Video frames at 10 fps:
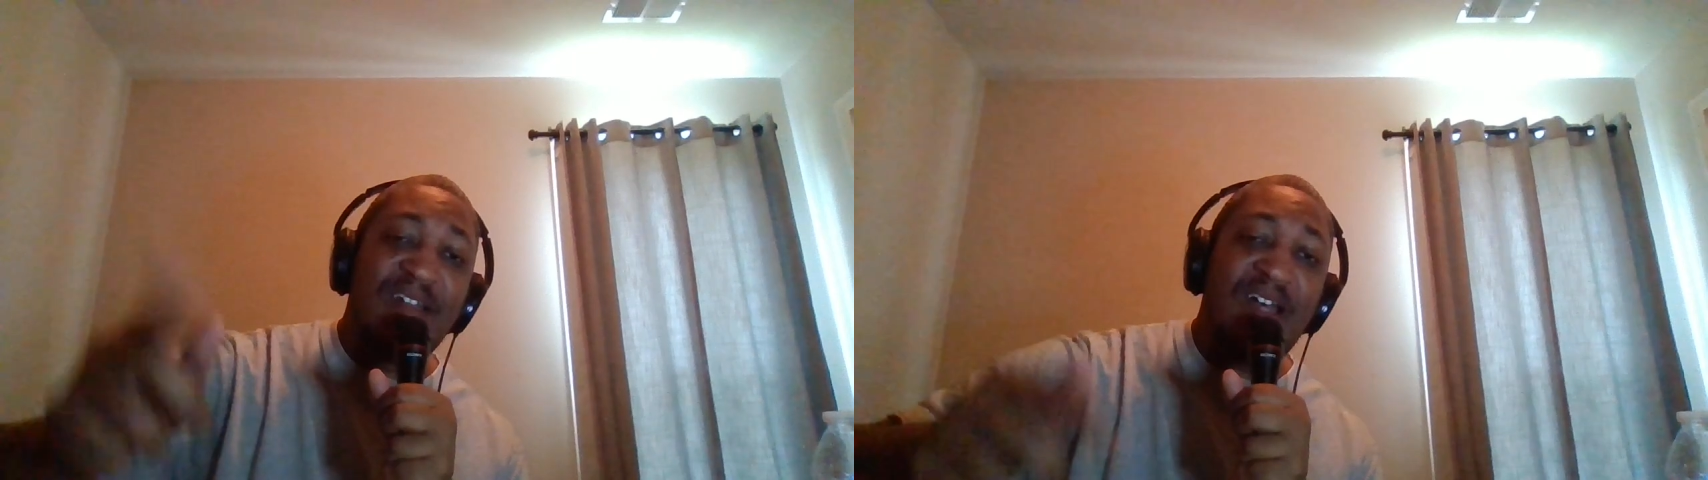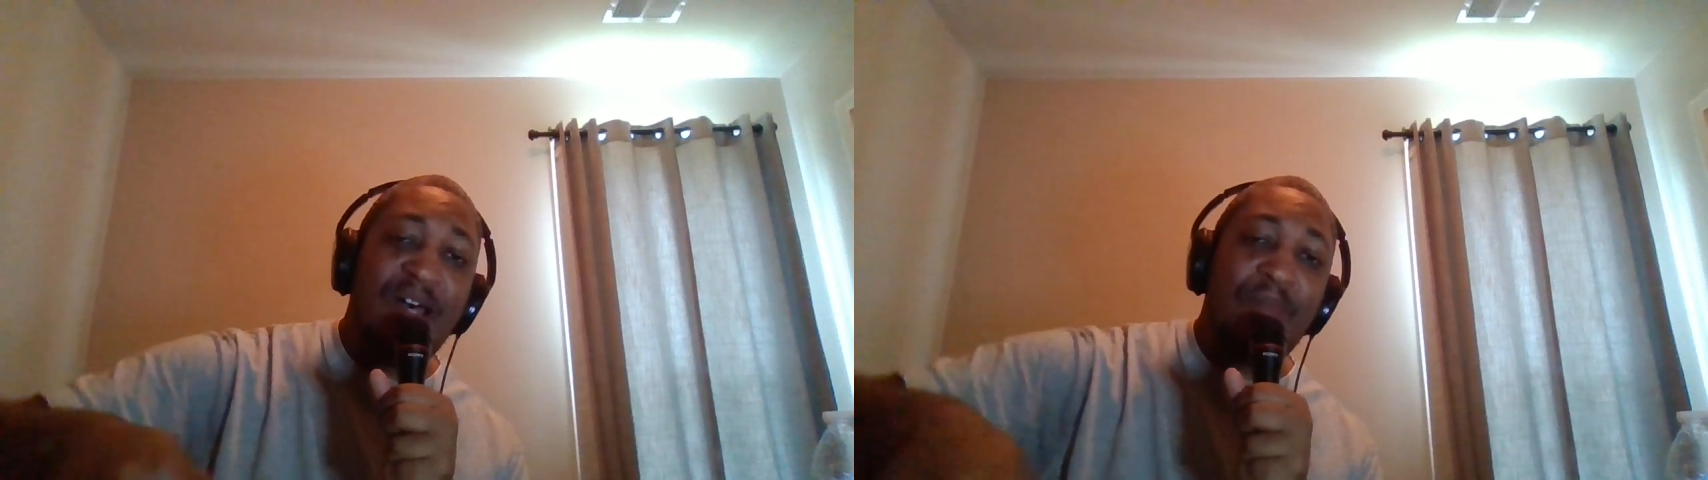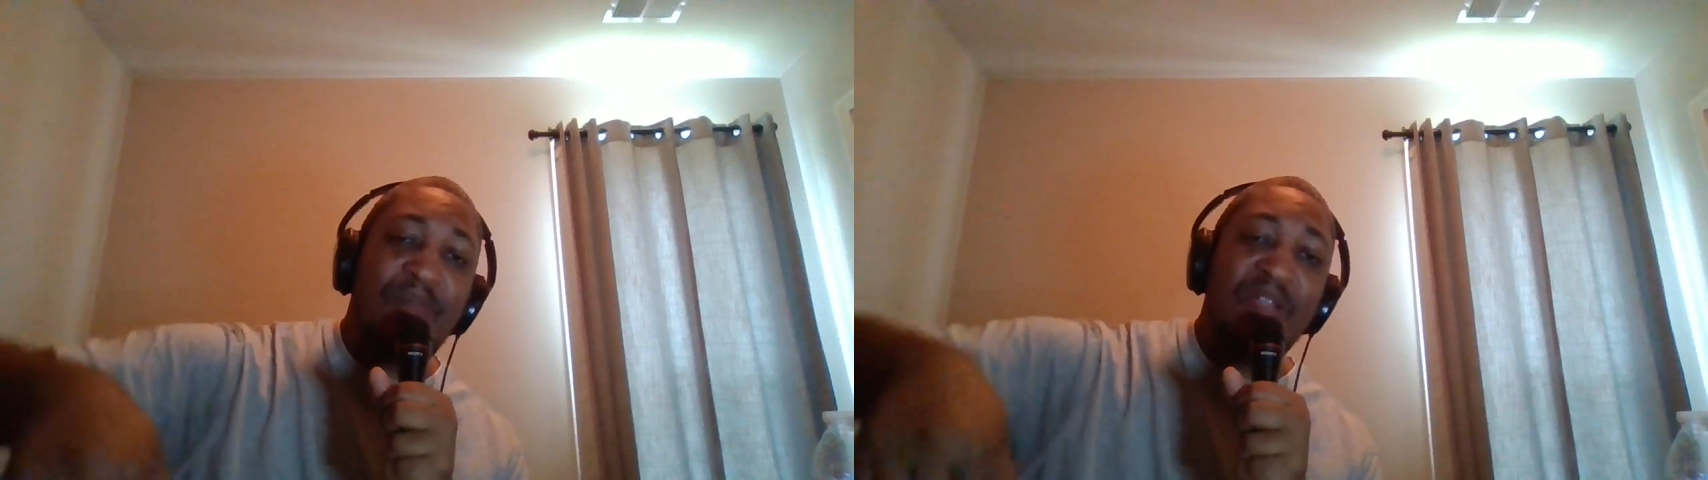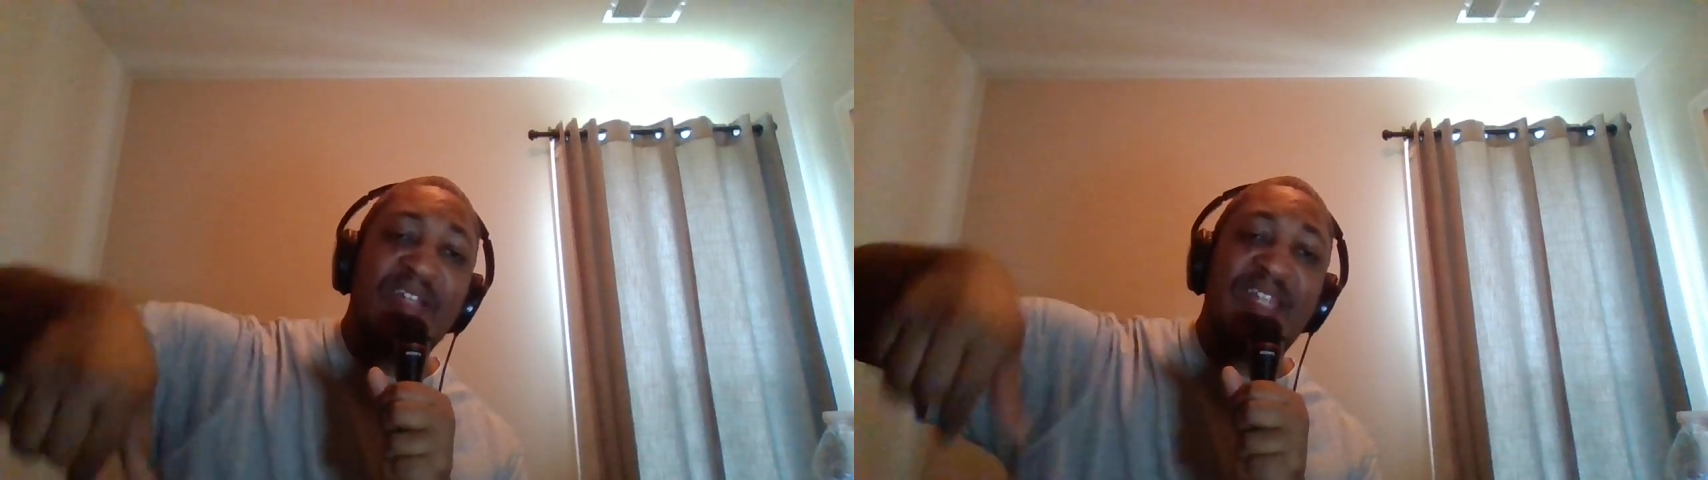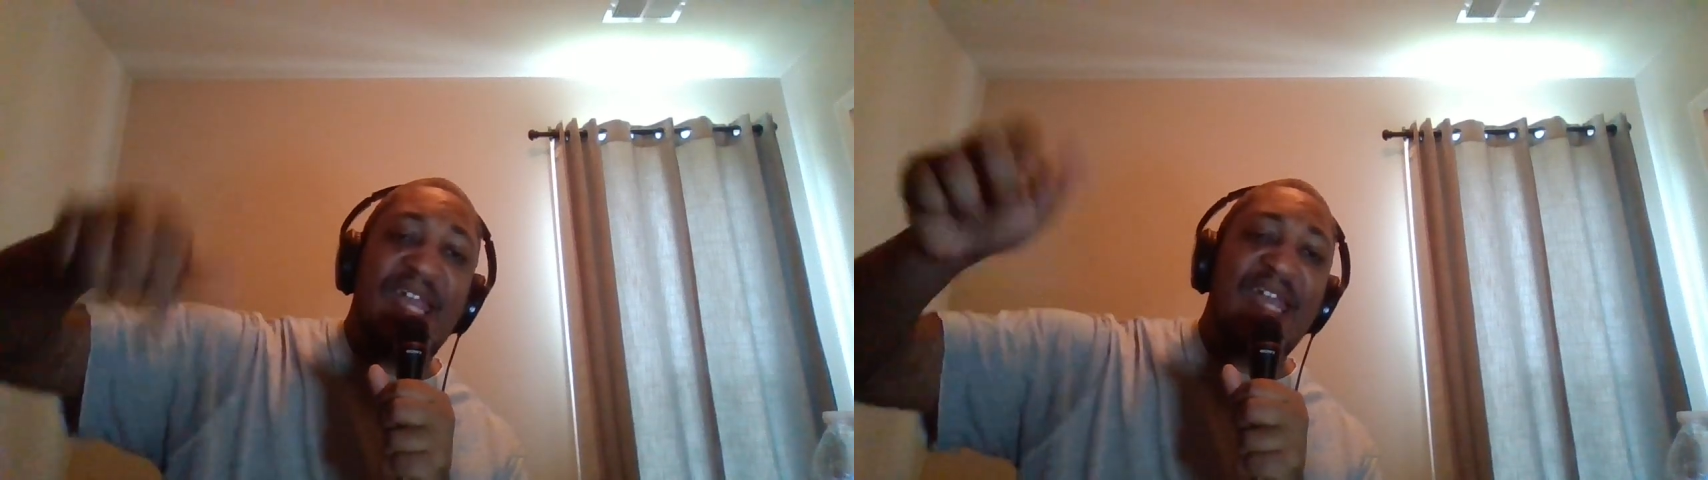up and
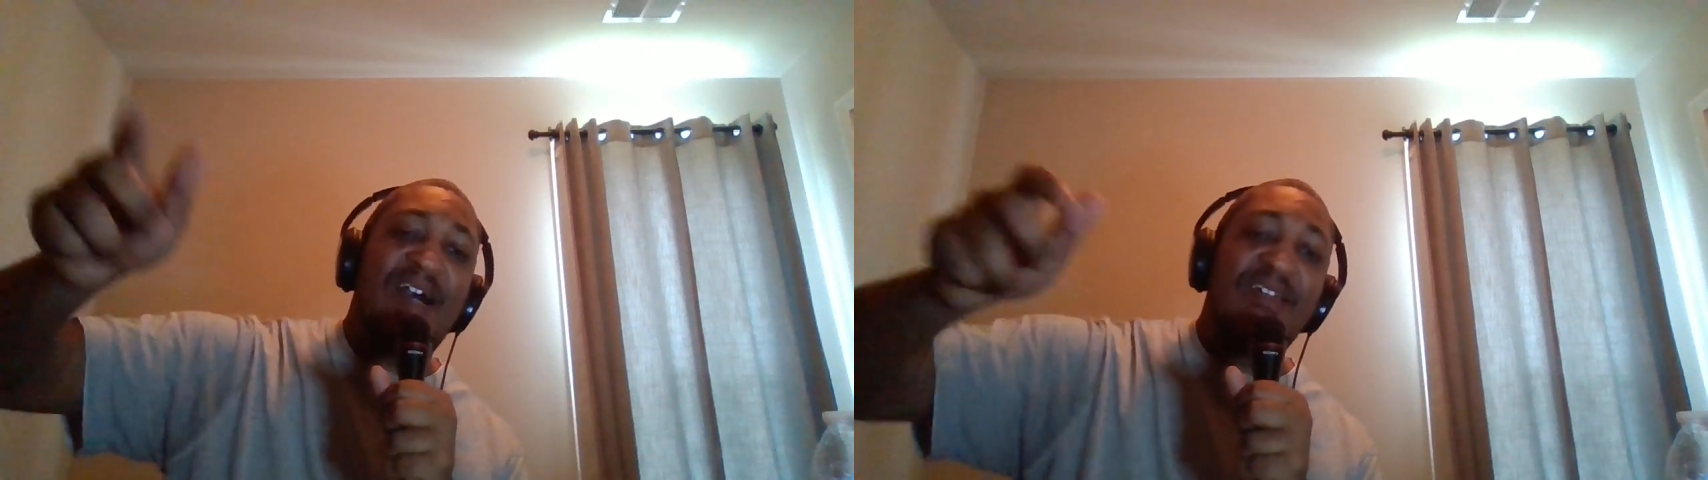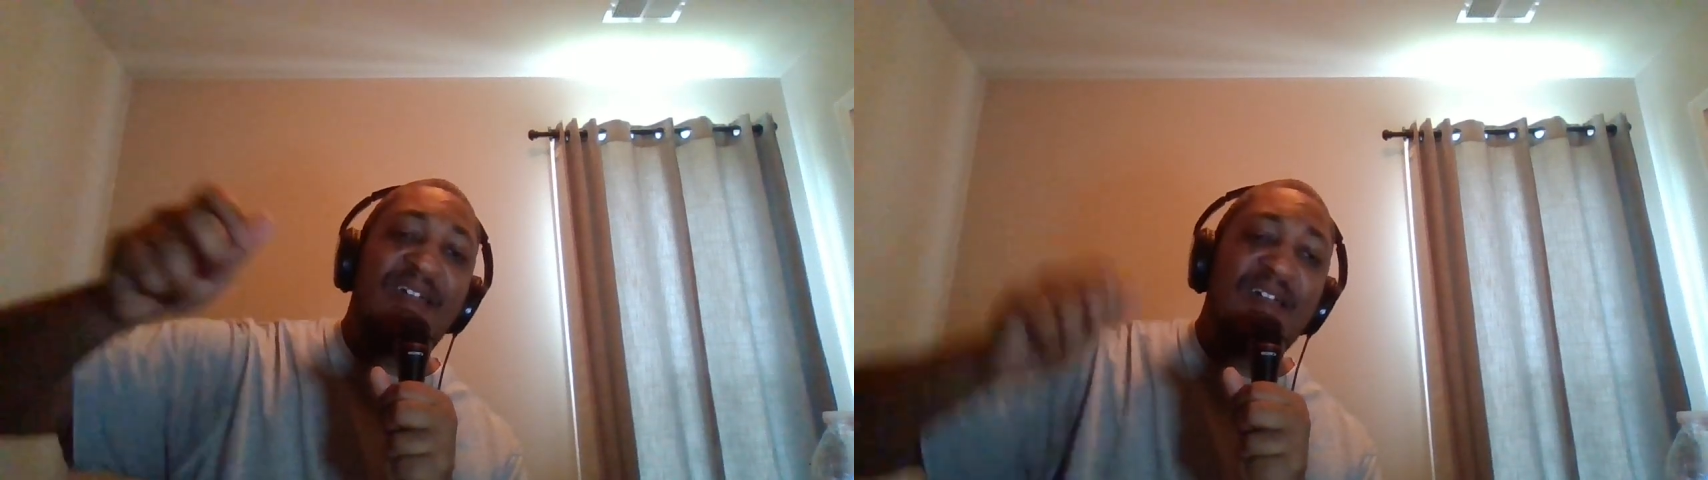down.